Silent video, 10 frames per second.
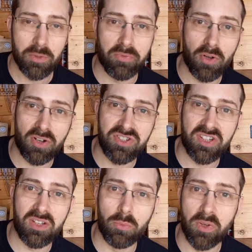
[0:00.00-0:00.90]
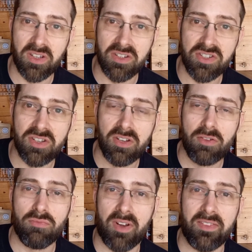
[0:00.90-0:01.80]
So we've got our chicken wings
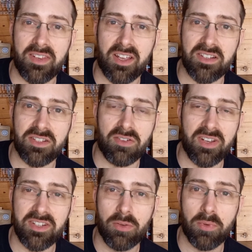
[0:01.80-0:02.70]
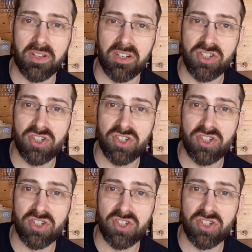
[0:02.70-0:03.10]
around the outside. We're going to